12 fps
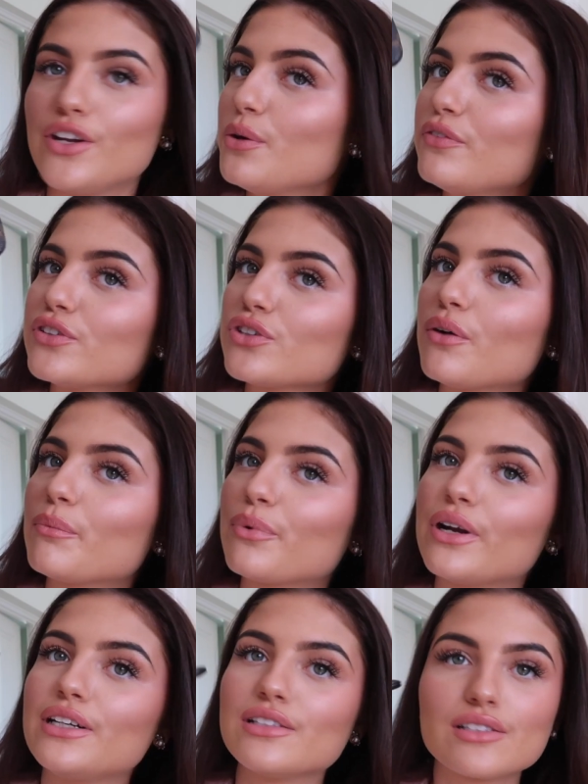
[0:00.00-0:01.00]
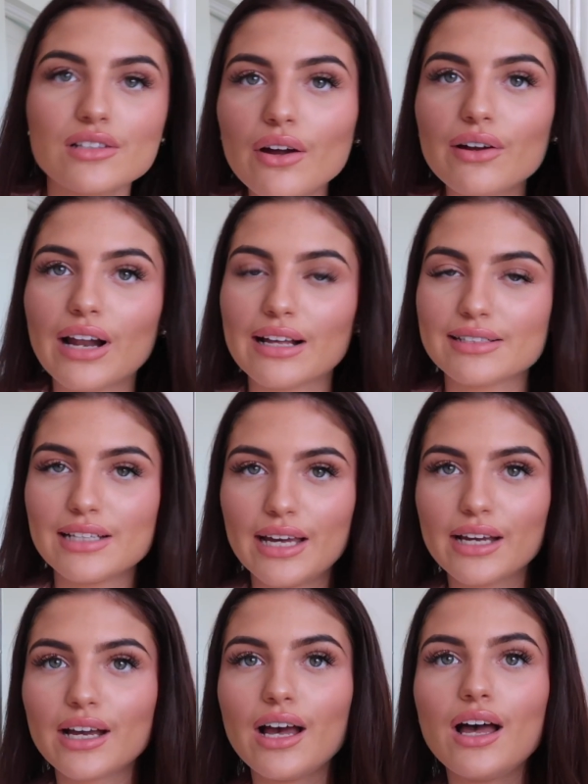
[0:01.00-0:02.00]
The Louis Vuitton print is so
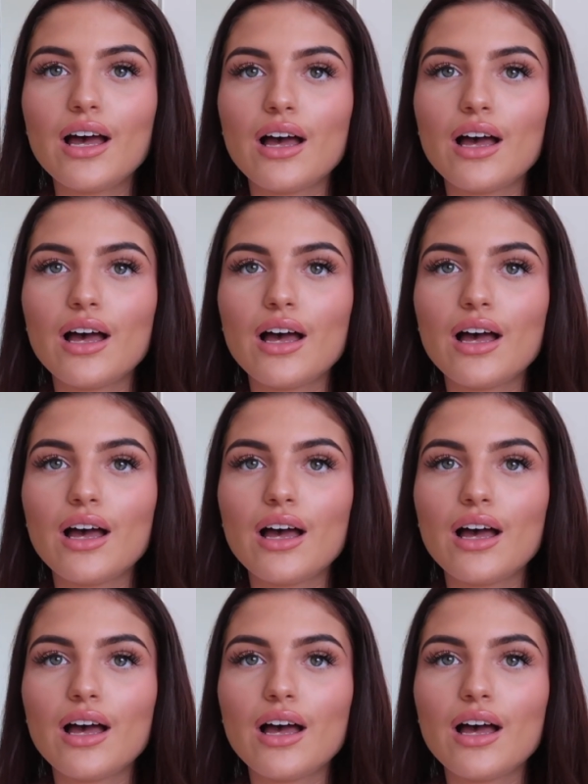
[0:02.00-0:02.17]
classic.